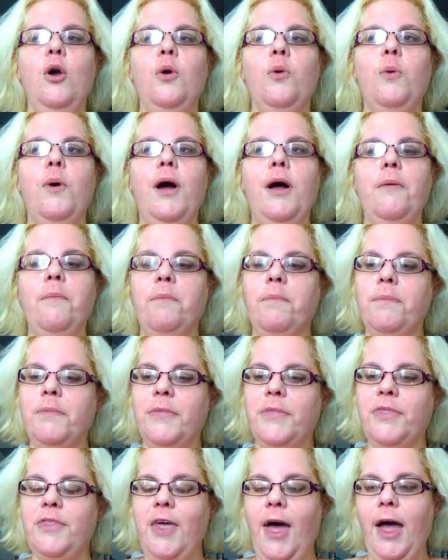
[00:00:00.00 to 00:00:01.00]
Well,
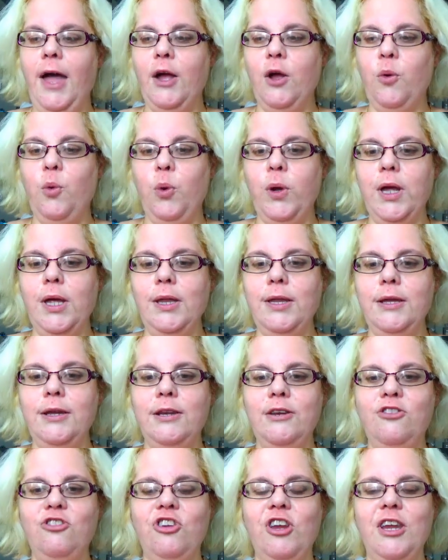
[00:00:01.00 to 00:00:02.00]
that
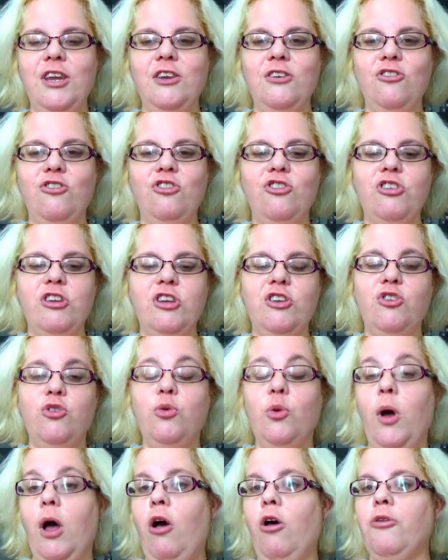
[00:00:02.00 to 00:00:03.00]
quickly changed
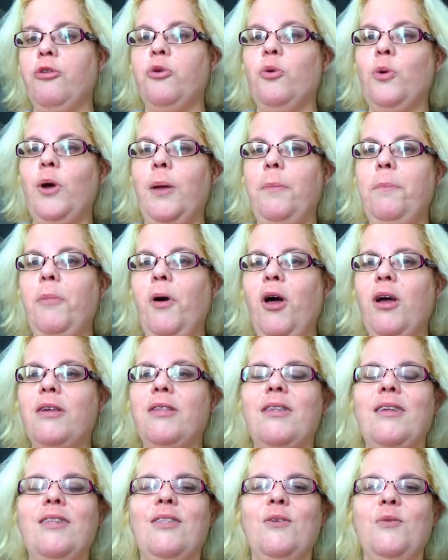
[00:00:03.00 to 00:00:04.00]
into also
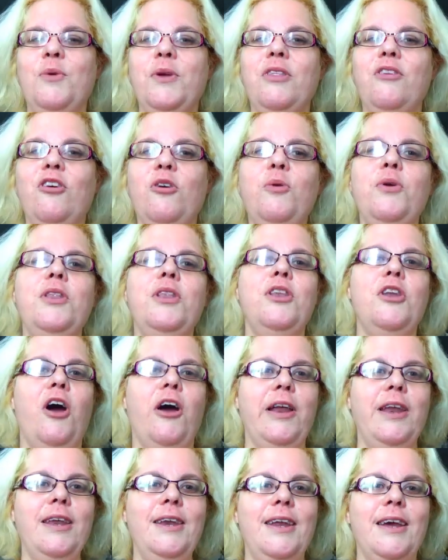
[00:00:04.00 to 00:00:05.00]
unboxings, and we started with
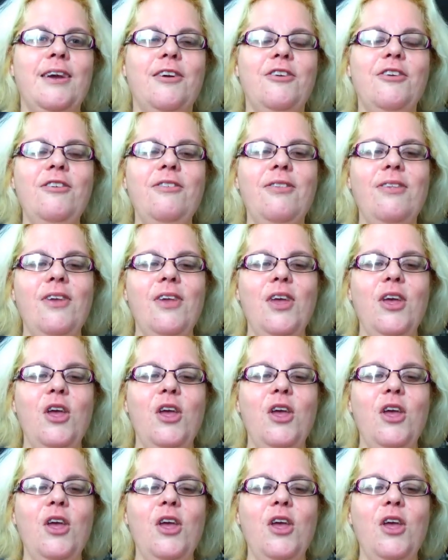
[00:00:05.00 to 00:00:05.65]
Naya Knickers,